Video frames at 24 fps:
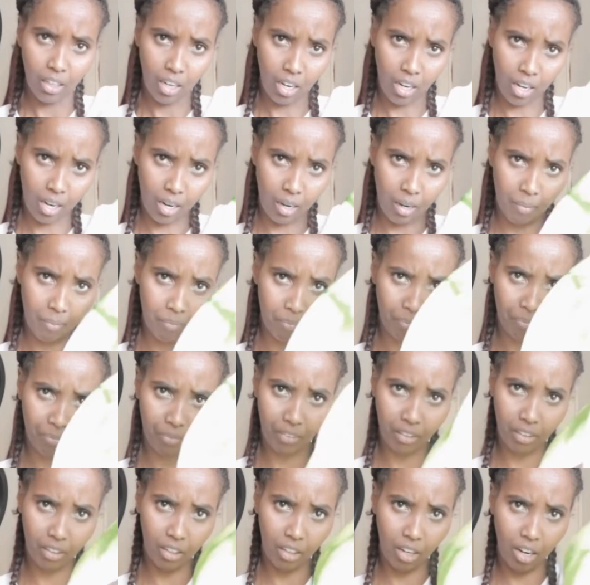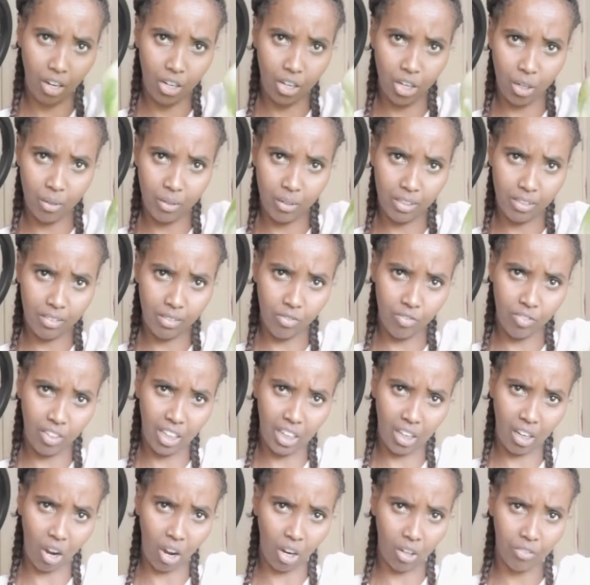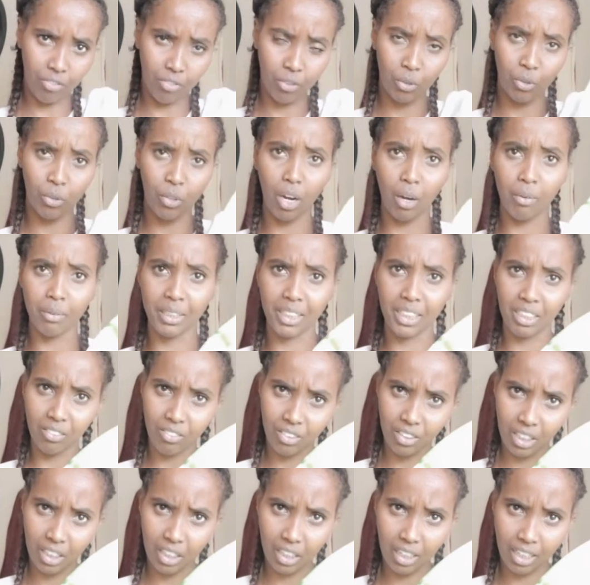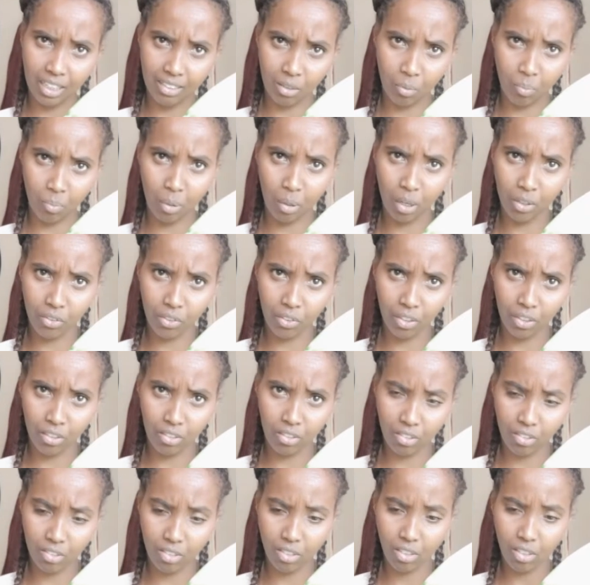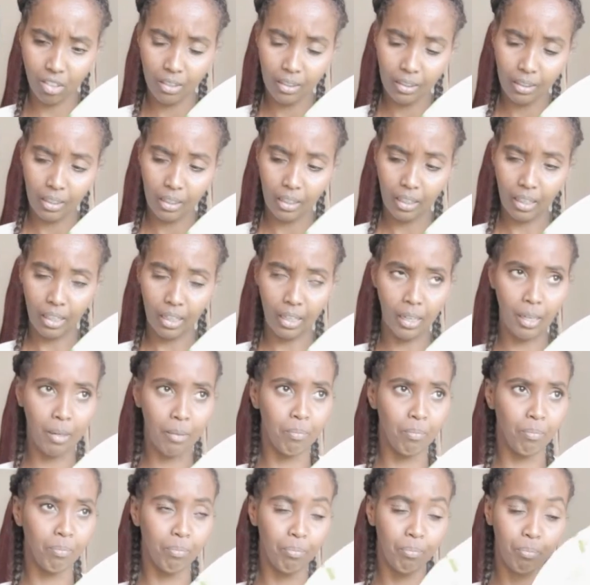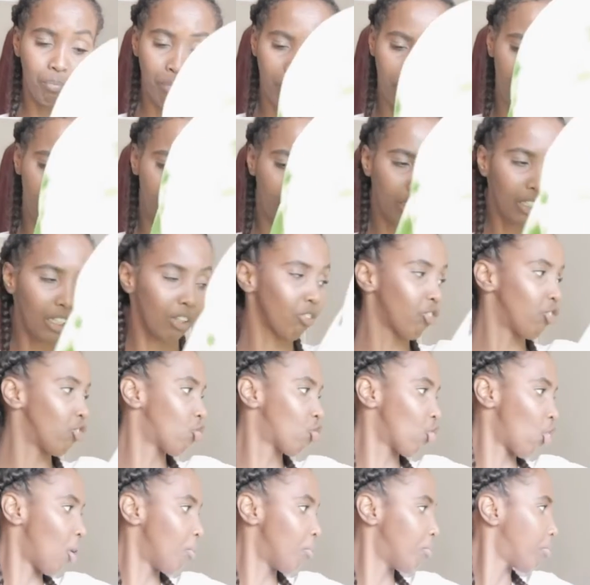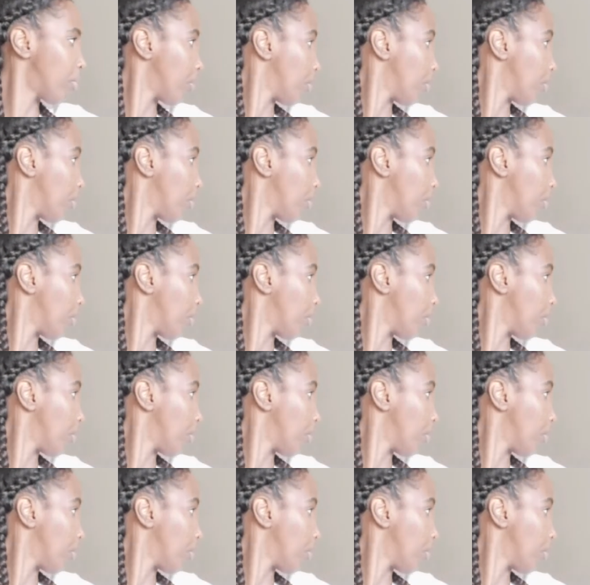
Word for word: I know it's really colourful. I was given it as a present, but it does the job.